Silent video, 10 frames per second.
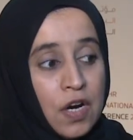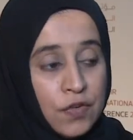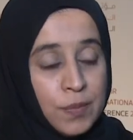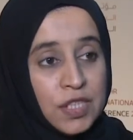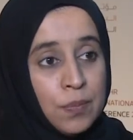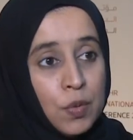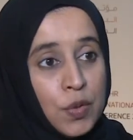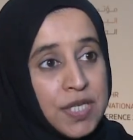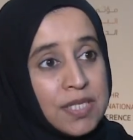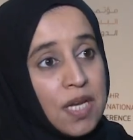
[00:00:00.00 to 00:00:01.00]
government
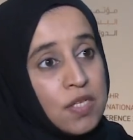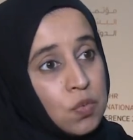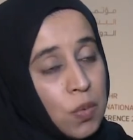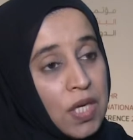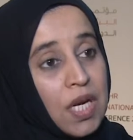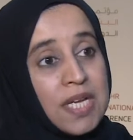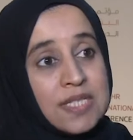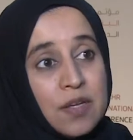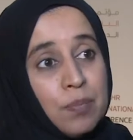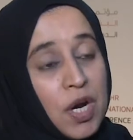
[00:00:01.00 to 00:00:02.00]
employees as well as the